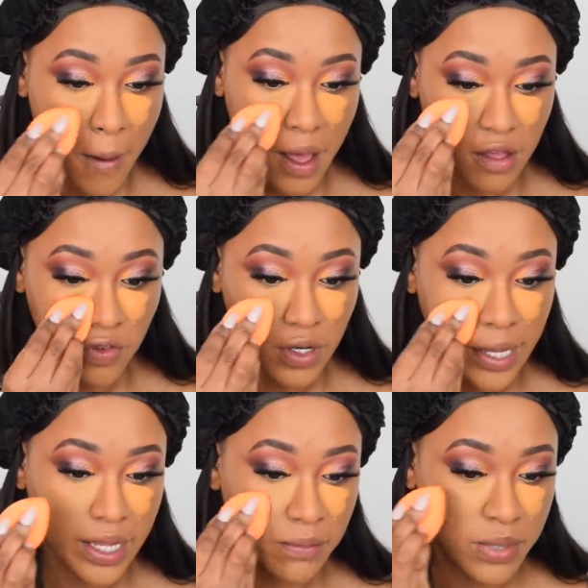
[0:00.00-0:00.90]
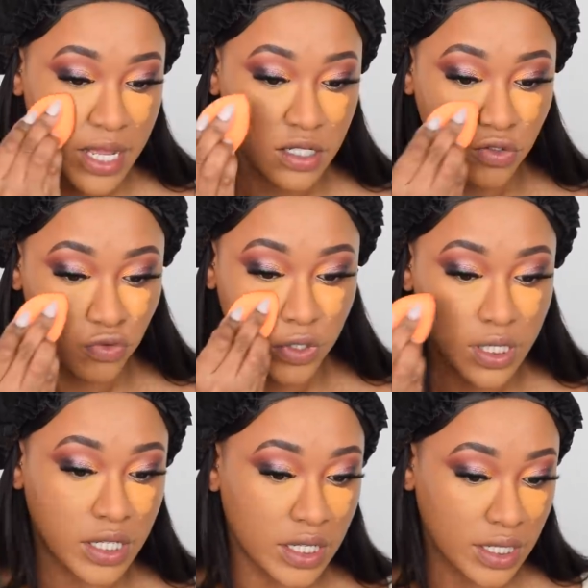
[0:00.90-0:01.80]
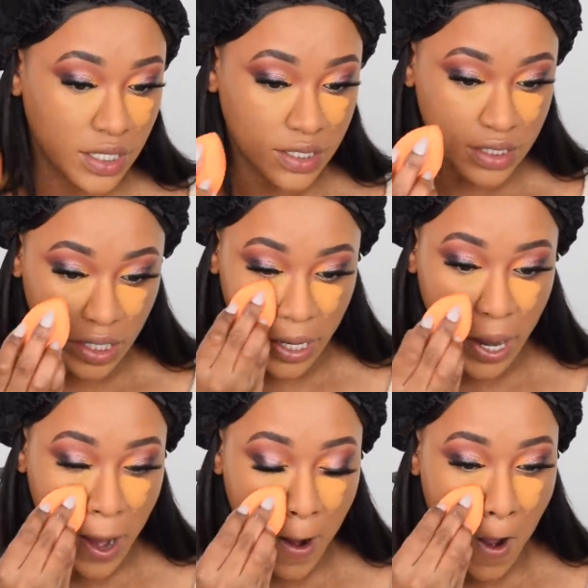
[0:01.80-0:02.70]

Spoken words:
I feel like it blends really easy.